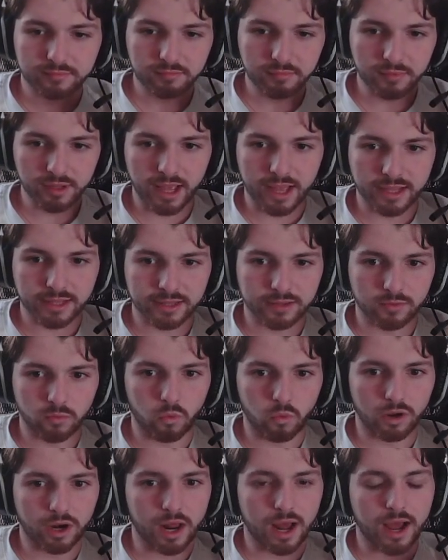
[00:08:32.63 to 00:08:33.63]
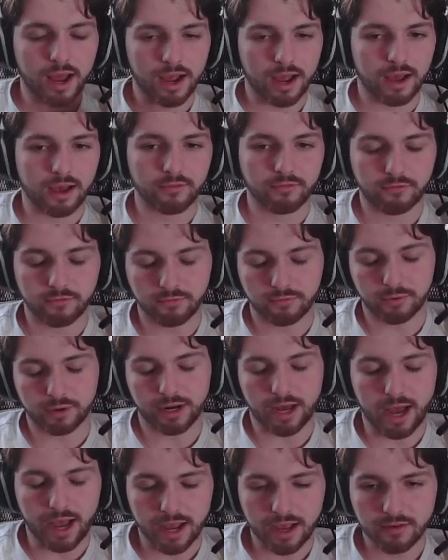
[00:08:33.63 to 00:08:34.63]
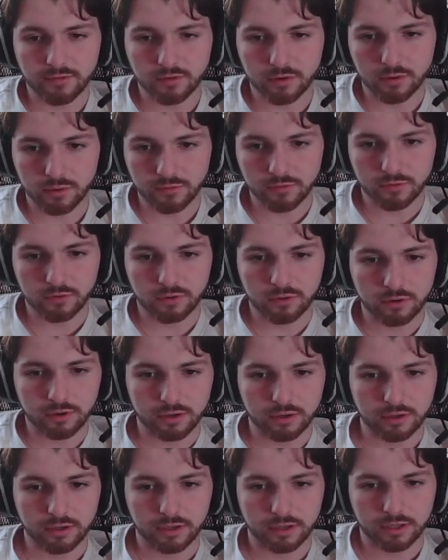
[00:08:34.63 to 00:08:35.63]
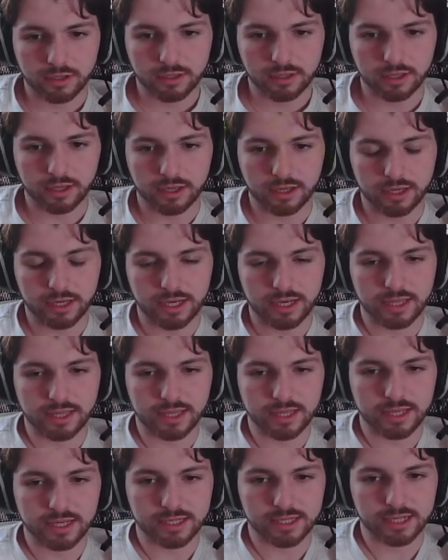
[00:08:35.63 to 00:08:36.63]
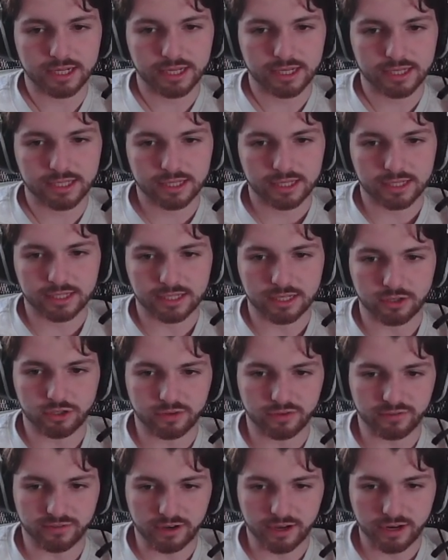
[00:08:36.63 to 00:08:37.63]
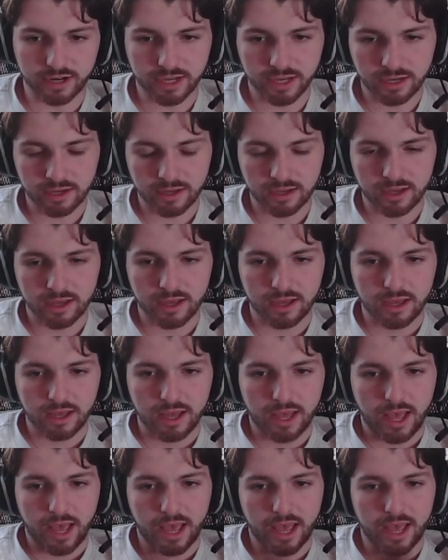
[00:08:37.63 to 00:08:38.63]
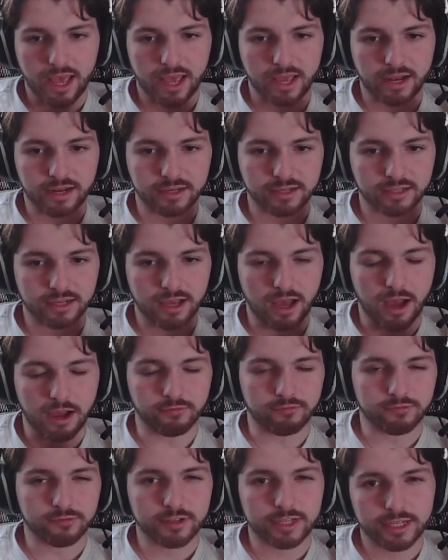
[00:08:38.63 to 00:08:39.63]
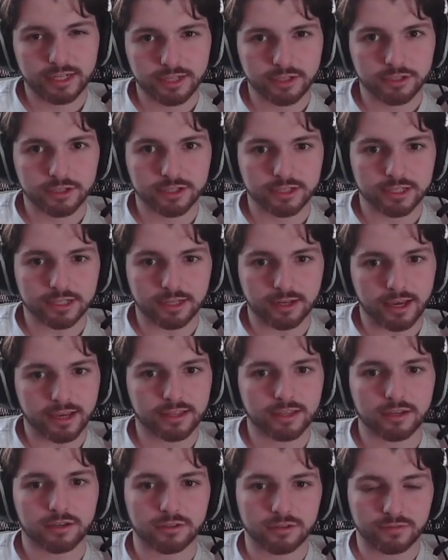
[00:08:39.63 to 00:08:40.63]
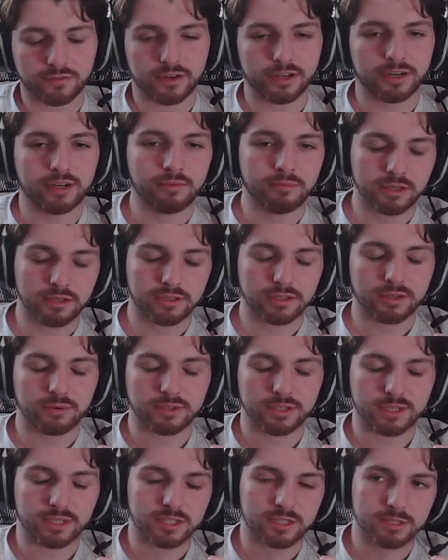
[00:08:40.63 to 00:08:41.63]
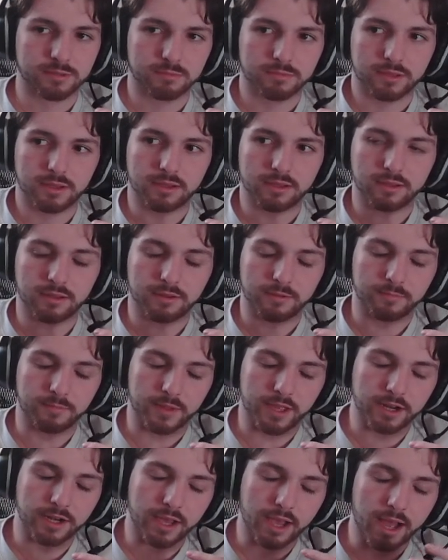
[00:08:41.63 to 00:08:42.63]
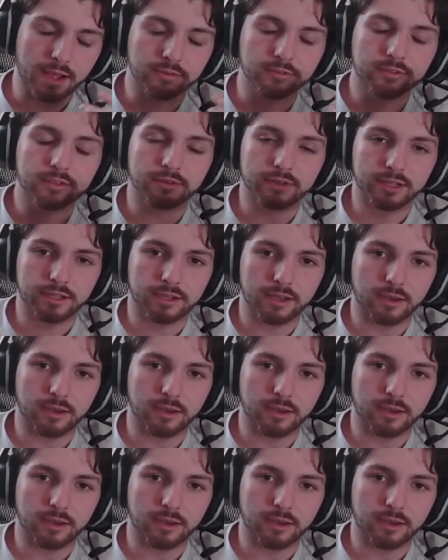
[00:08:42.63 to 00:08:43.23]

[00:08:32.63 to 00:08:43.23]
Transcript: And what I have gone for in this list is a Giovanni, and I really just like that Giovanni because I was encountering